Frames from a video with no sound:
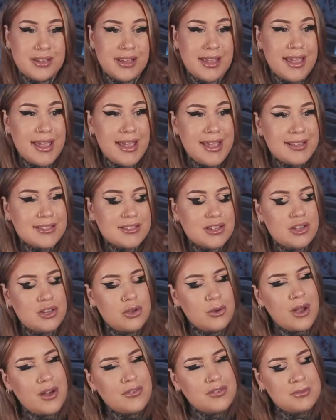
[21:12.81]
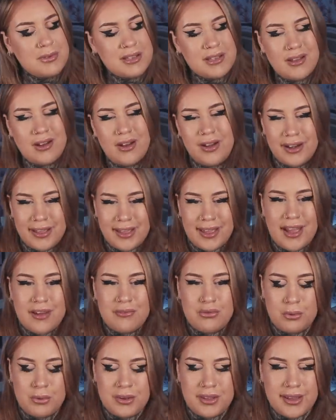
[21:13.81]
It is you have to be kind of
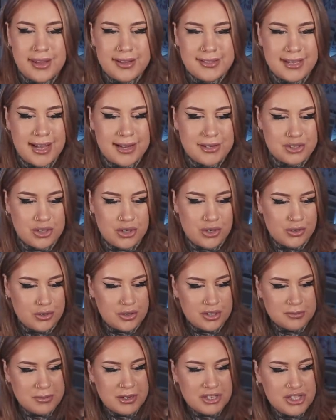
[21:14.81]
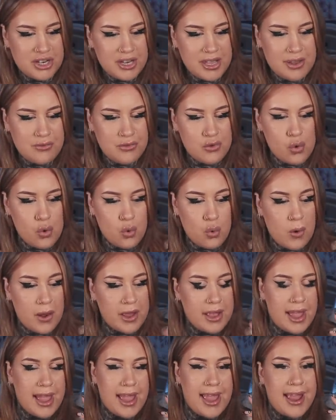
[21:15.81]
careful when you get tattooed, especially if you're
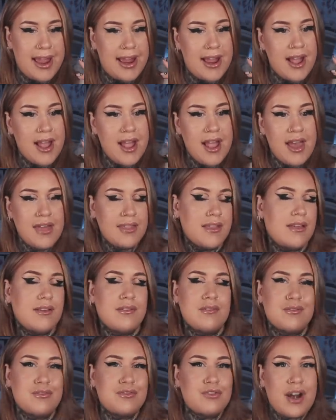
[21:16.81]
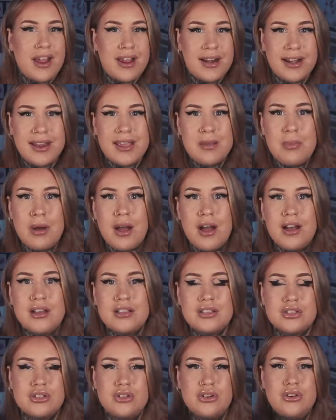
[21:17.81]
quite a freckly
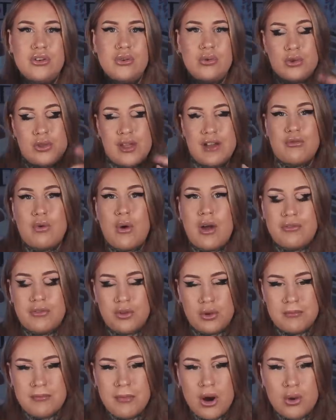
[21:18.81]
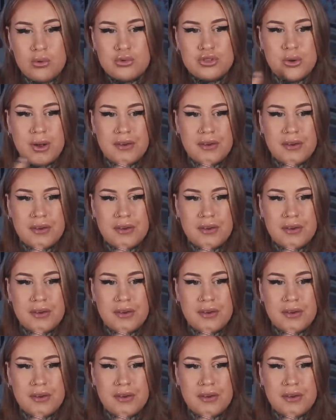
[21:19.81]
person or you have quite a few moles.